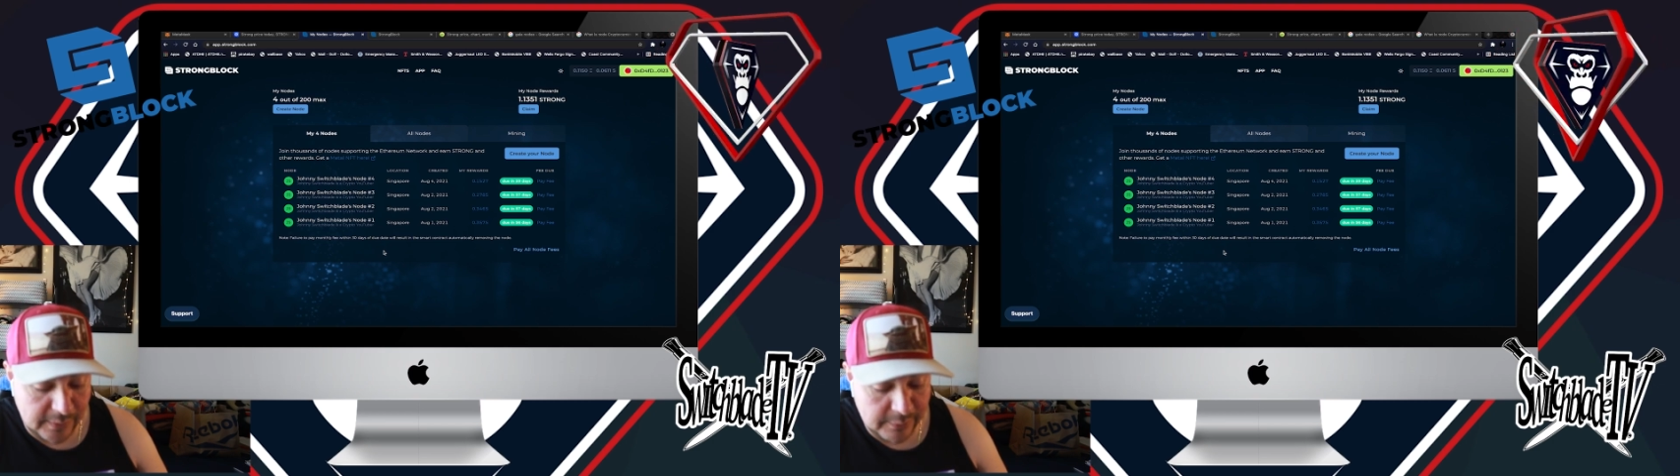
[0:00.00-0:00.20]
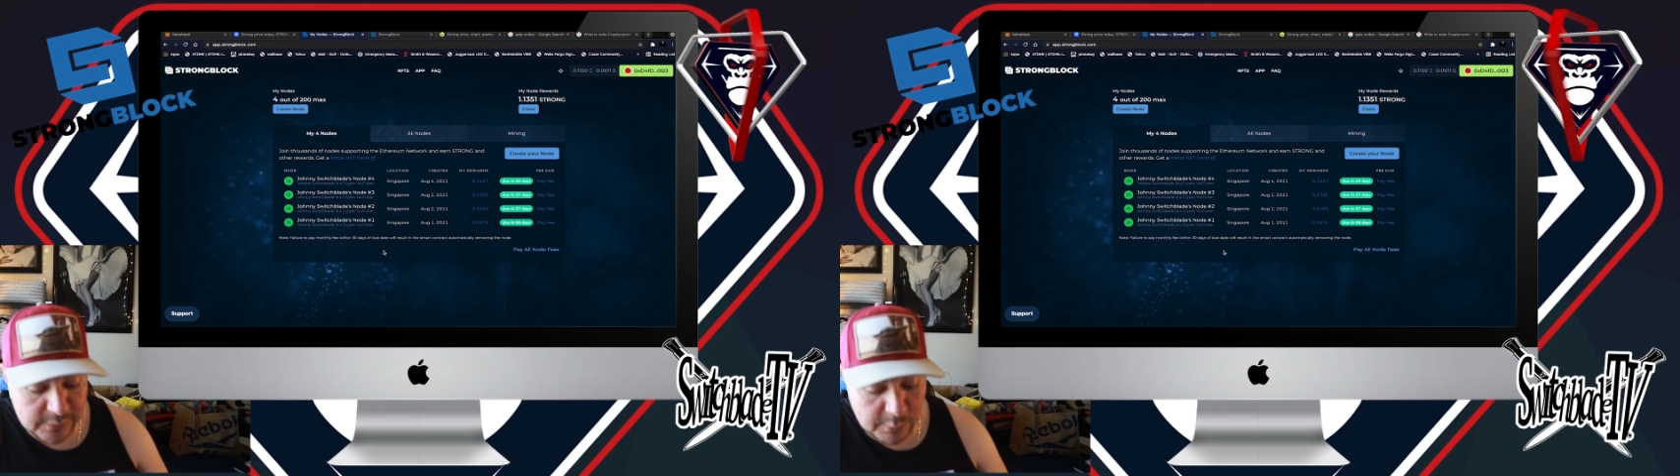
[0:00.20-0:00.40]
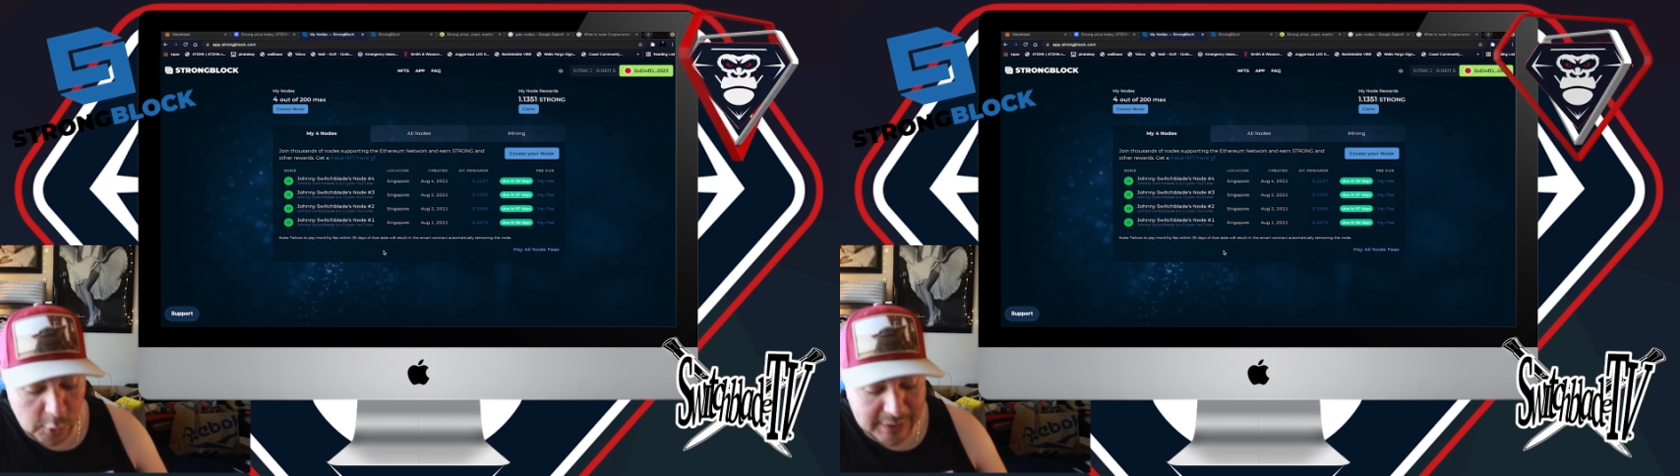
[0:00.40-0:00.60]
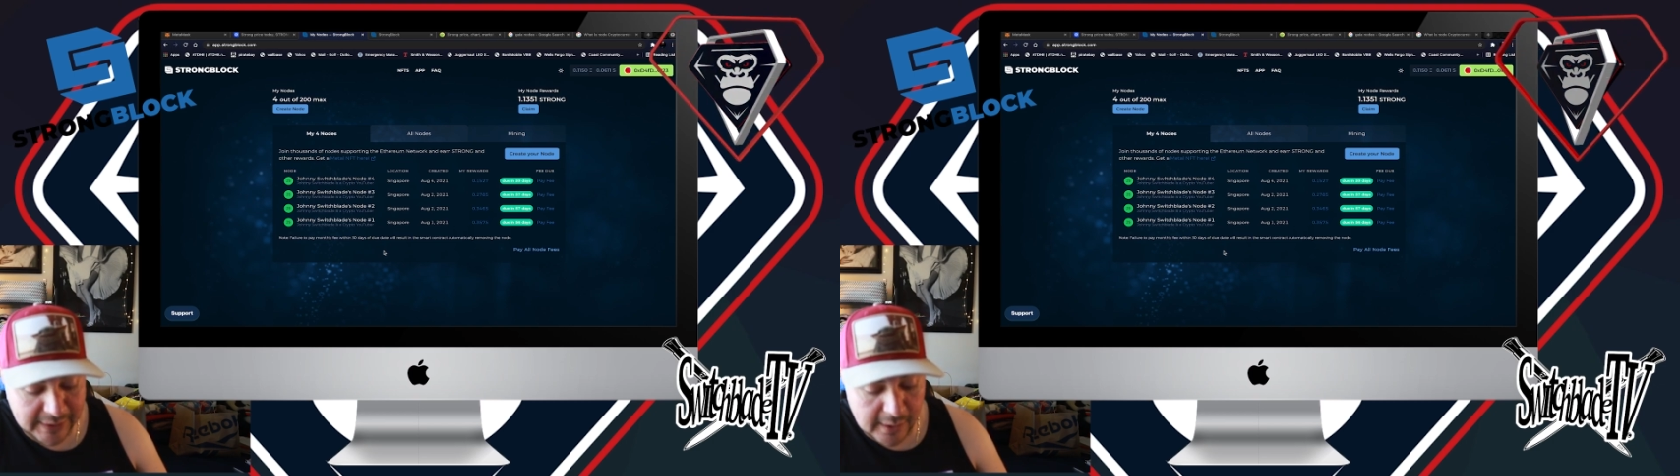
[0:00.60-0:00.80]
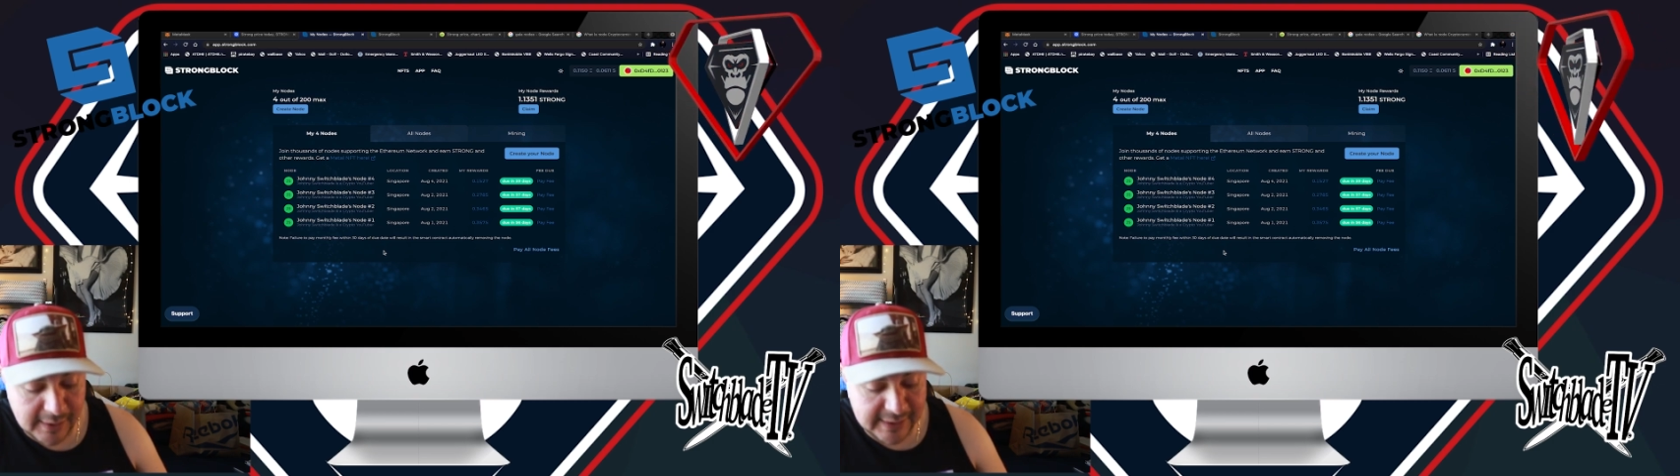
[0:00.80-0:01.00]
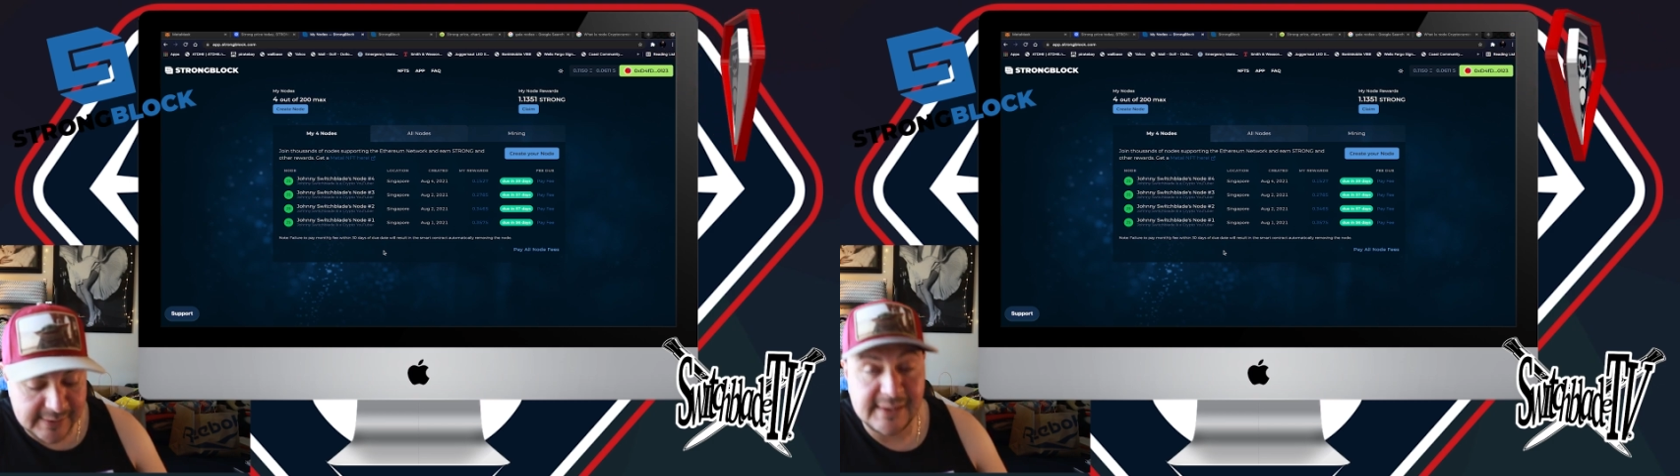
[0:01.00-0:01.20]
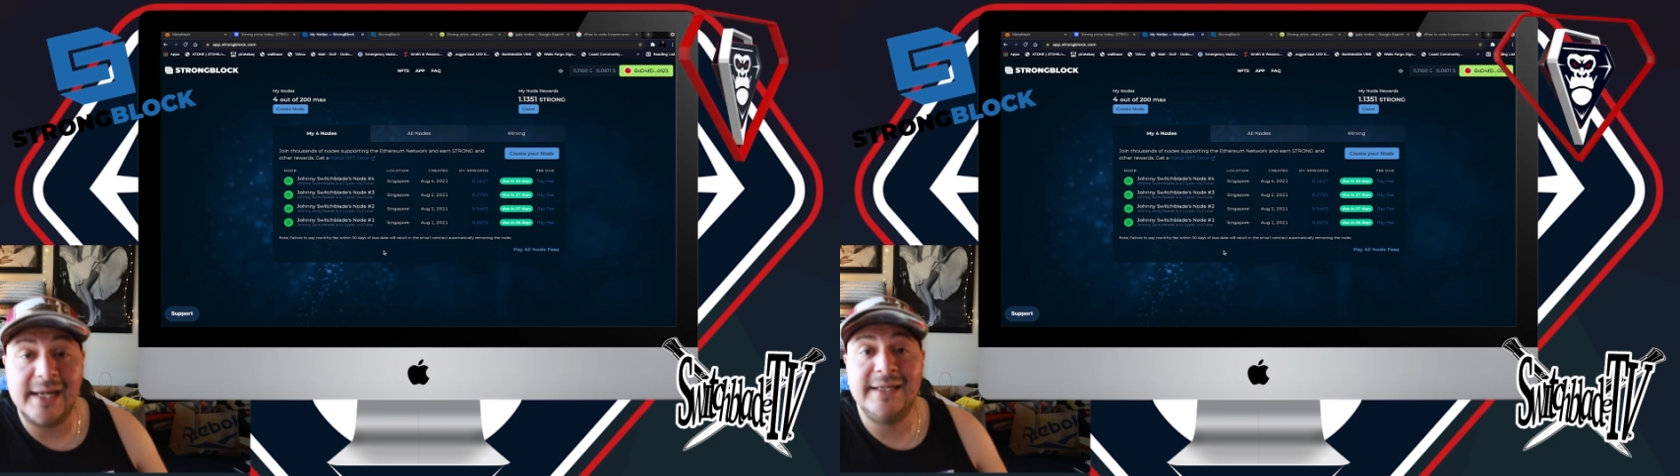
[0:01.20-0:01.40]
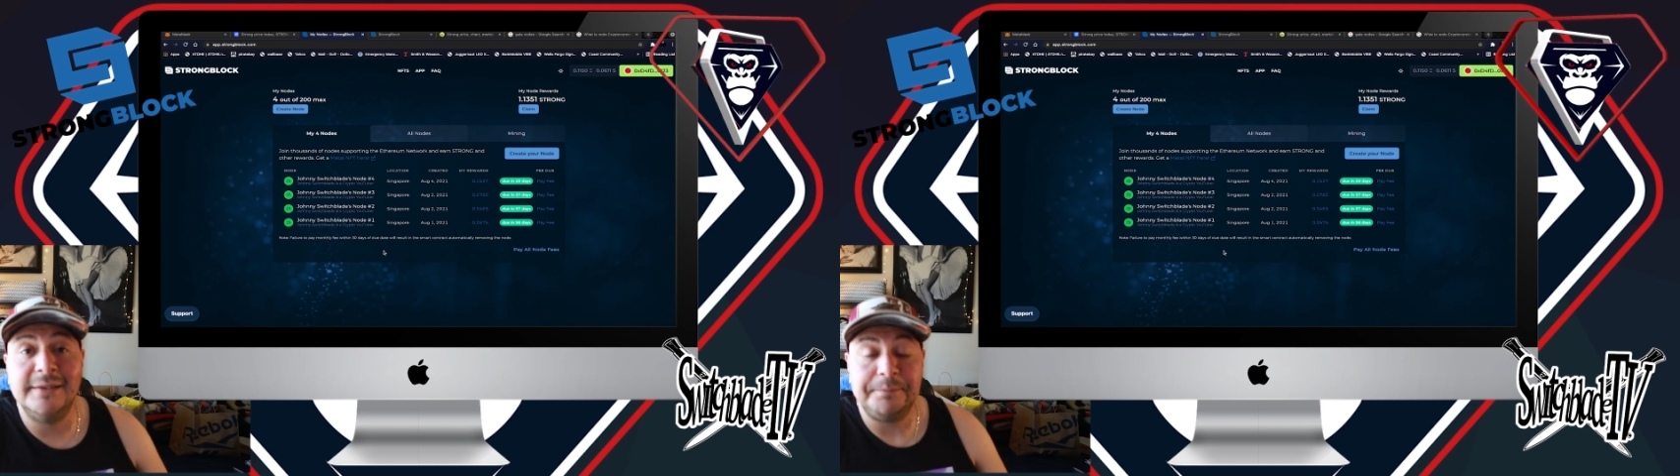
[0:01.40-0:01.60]
it was more like August
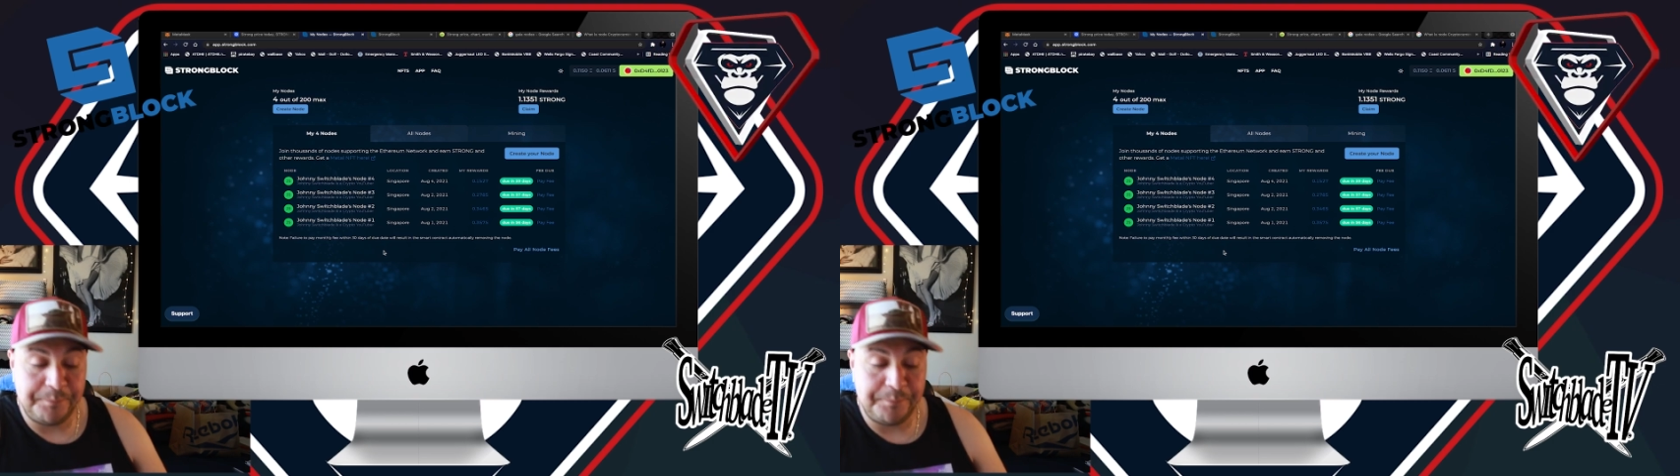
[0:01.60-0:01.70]
2nd.